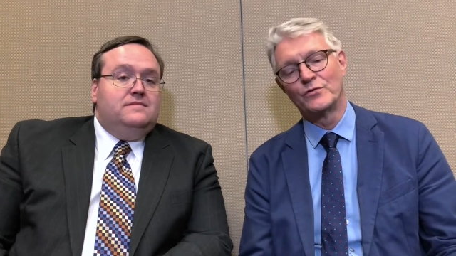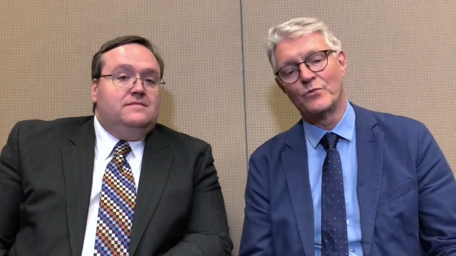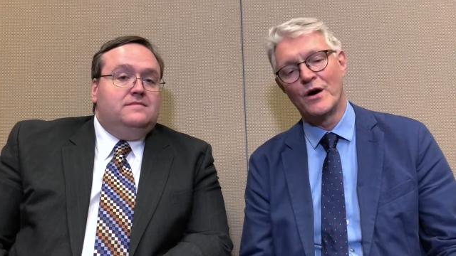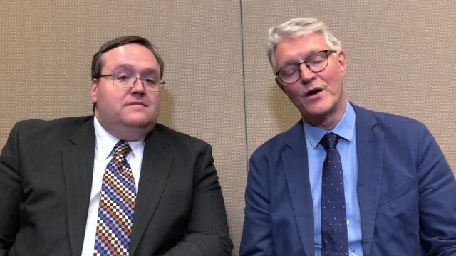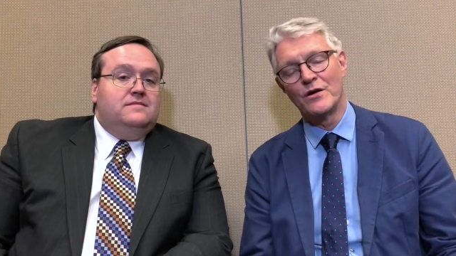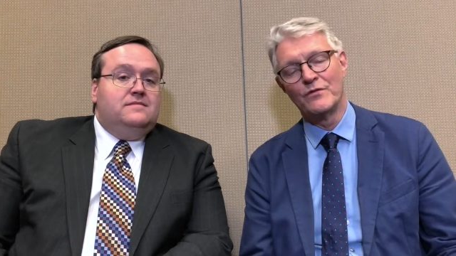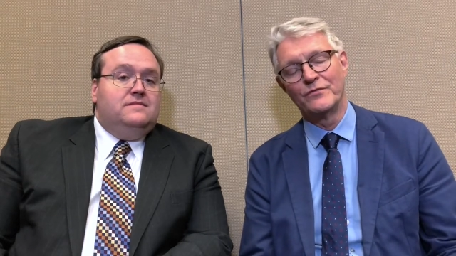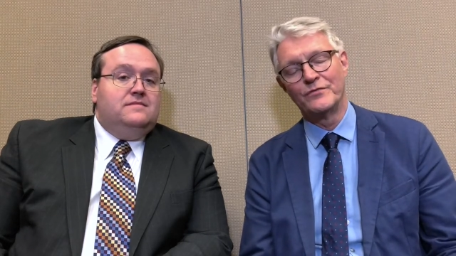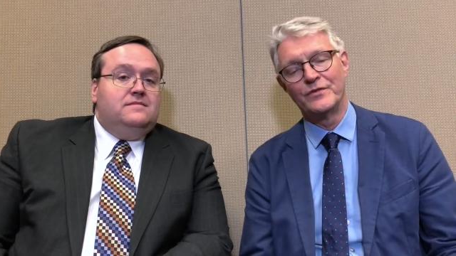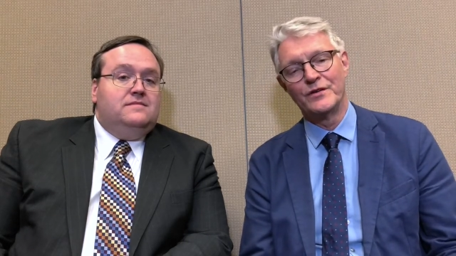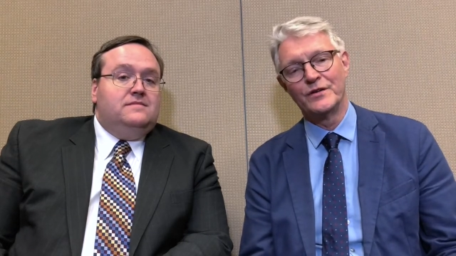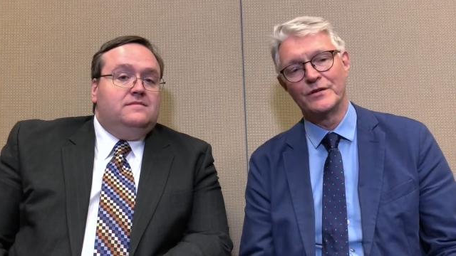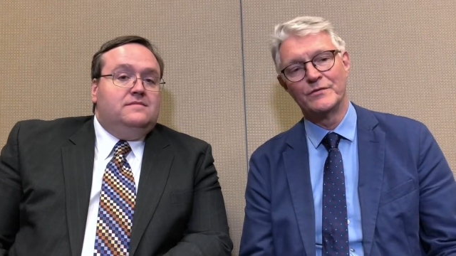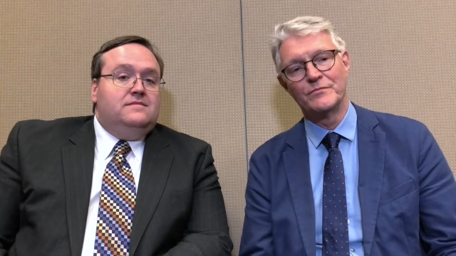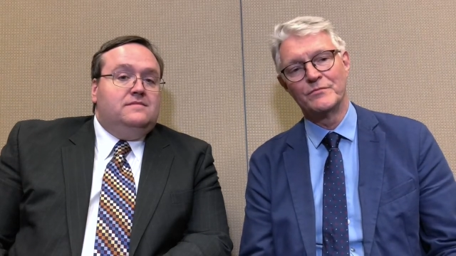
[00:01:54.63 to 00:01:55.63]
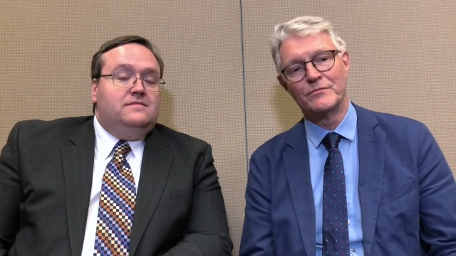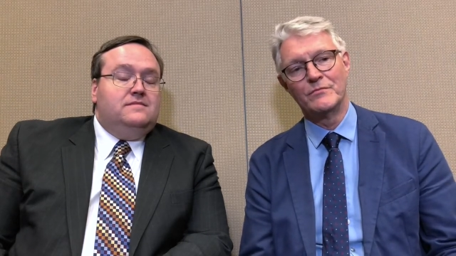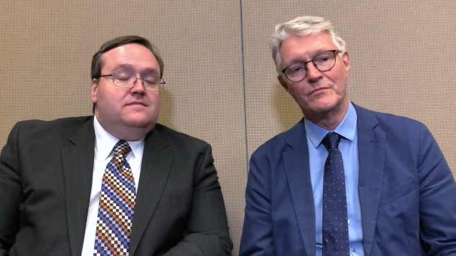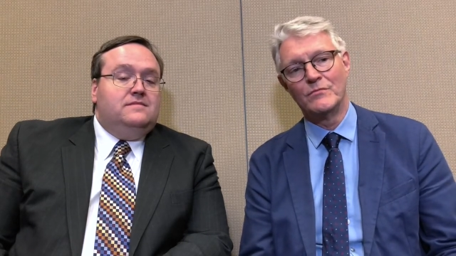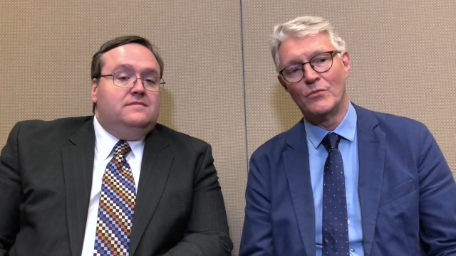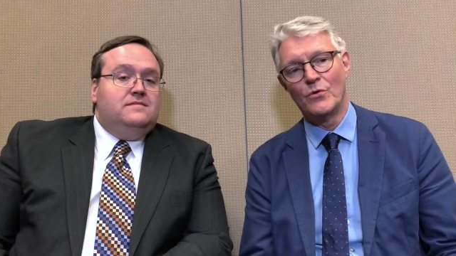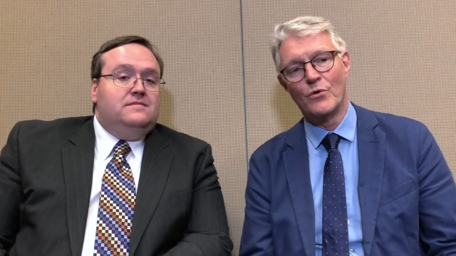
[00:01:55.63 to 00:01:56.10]
Speaker 1: one of the
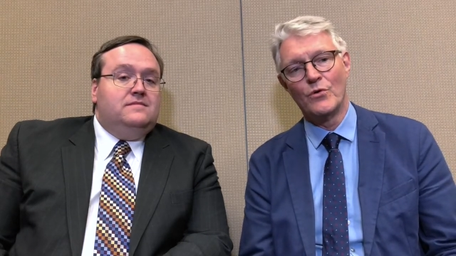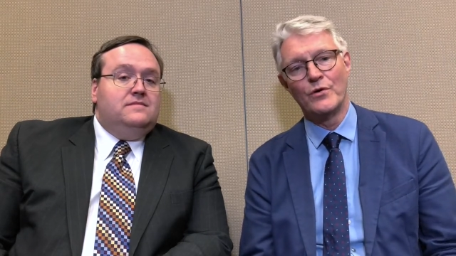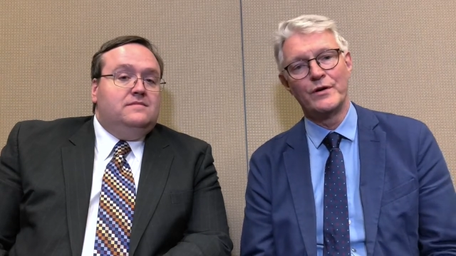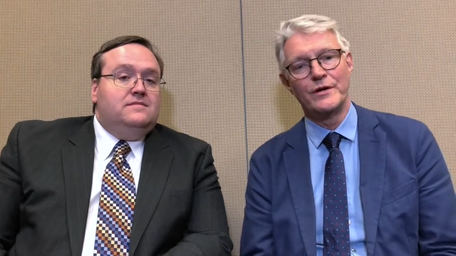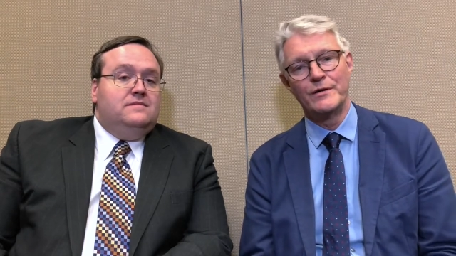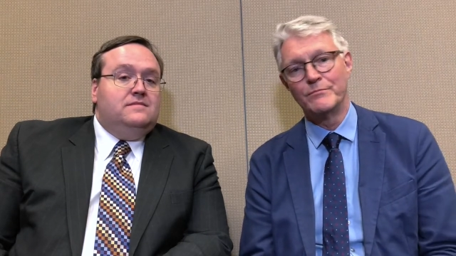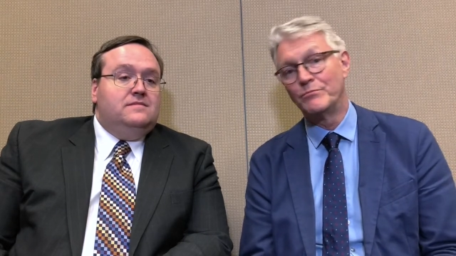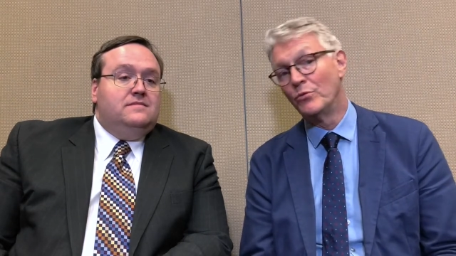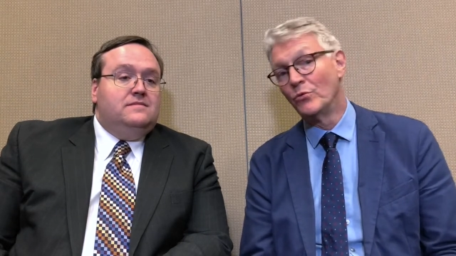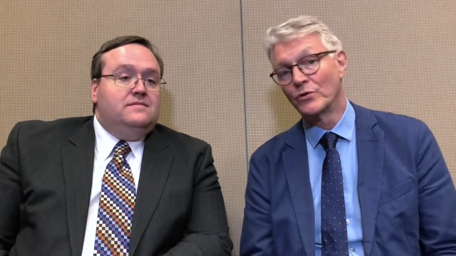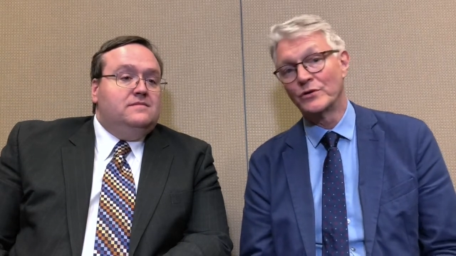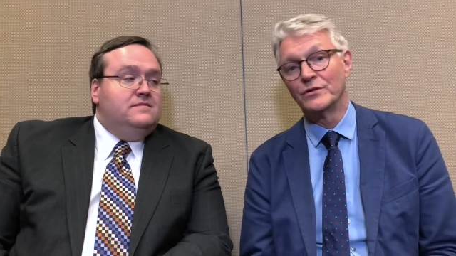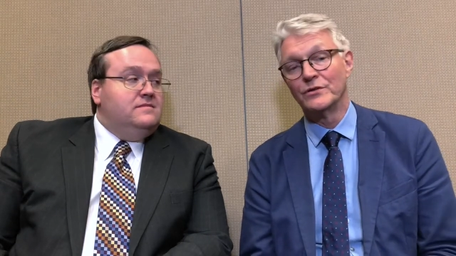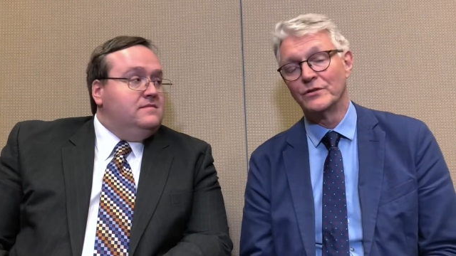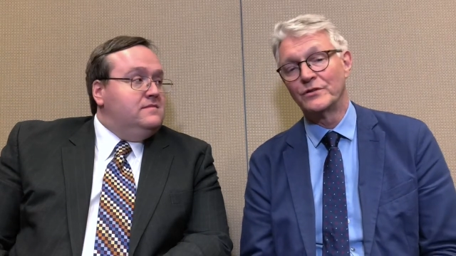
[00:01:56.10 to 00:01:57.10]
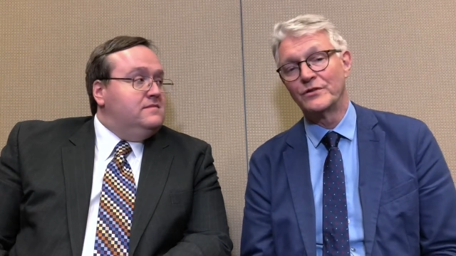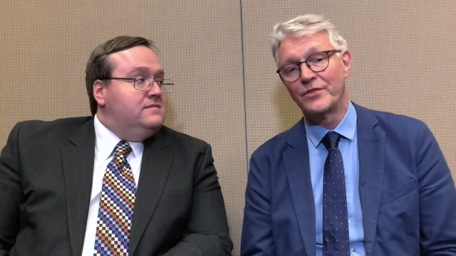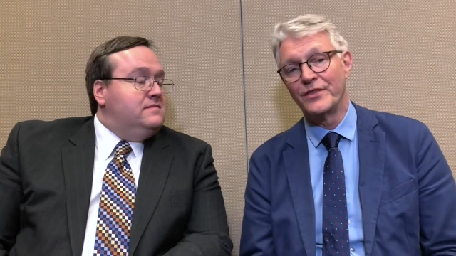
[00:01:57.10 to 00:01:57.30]
more important